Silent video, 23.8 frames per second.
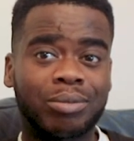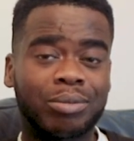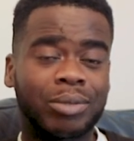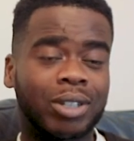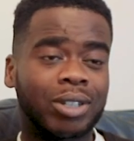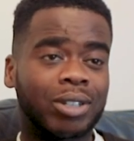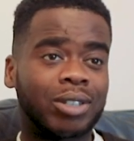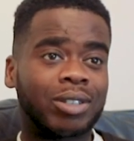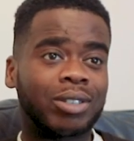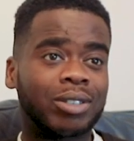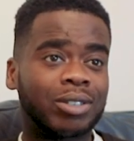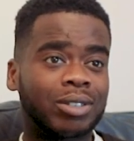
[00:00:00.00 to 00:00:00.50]

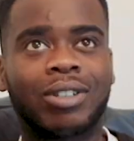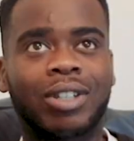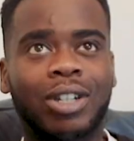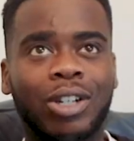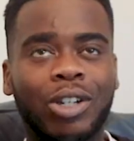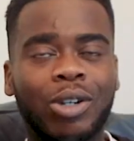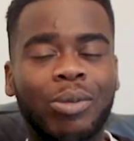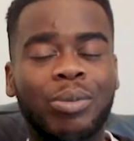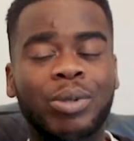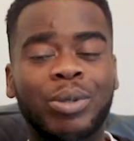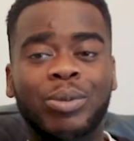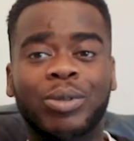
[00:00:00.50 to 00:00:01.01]
But a
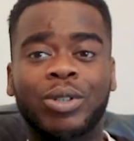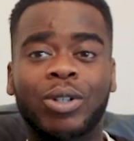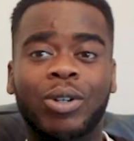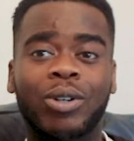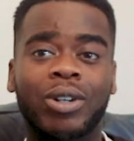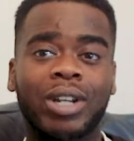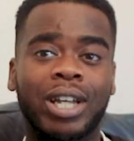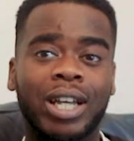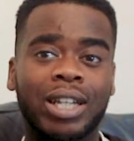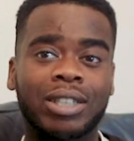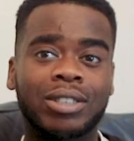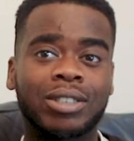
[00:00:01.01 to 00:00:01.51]
lot of people
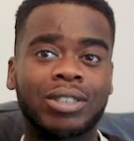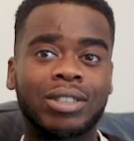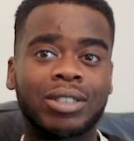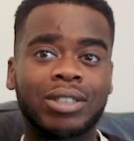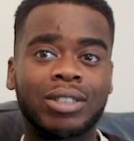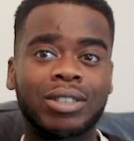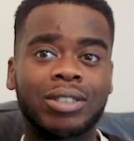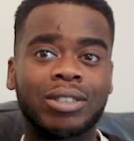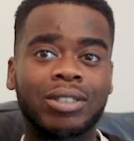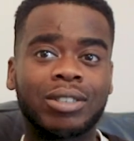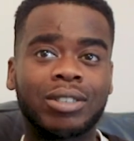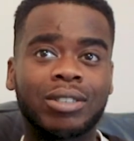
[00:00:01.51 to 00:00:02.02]
don't like
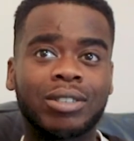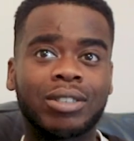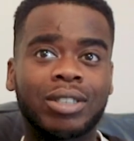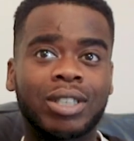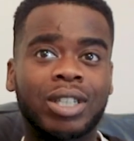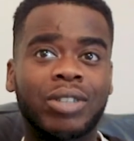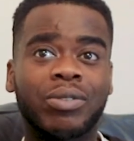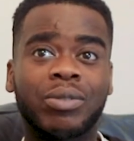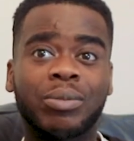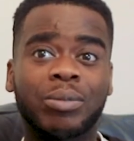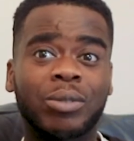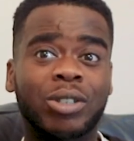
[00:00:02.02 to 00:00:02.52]
to
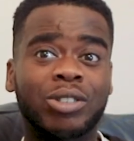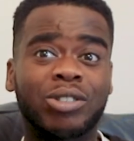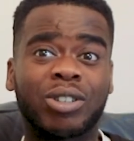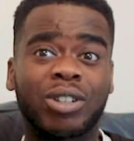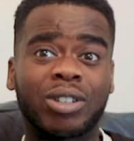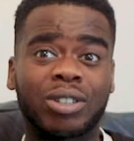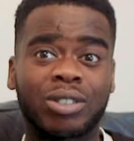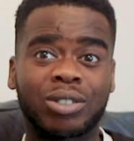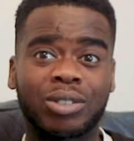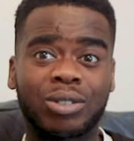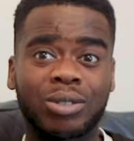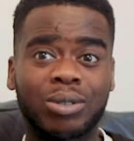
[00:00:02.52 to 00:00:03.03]
give him the
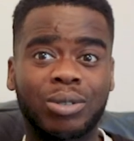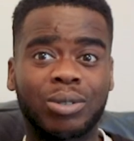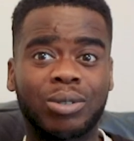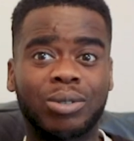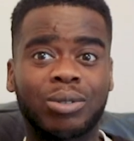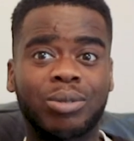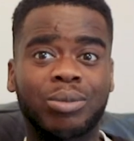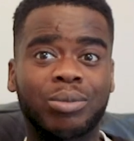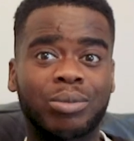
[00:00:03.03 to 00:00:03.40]
chance to.